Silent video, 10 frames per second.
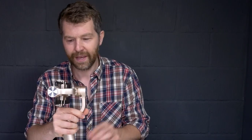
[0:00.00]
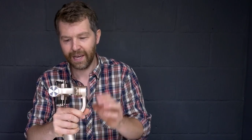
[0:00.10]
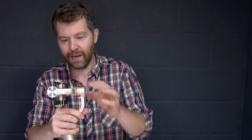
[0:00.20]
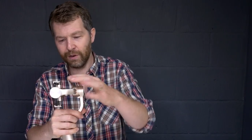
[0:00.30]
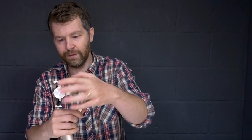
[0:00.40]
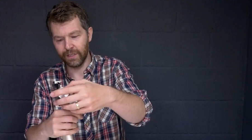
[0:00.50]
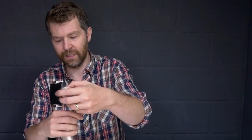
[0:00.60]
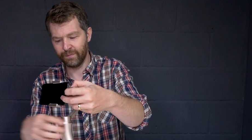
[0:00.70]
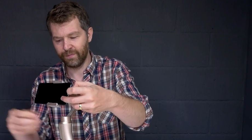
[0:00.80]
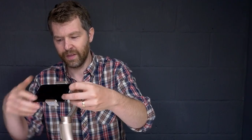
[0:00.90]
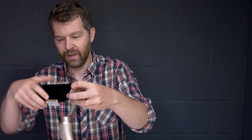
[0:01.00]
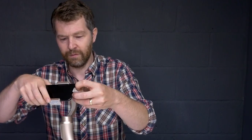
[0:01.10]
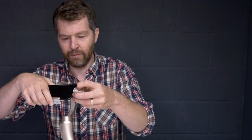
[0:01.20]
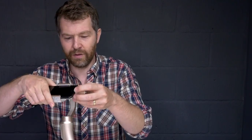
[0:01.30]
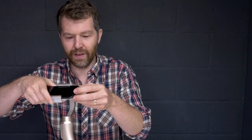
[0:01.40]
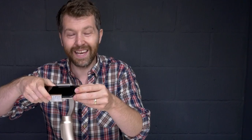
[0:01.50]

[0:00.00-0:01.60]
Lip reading: However, rather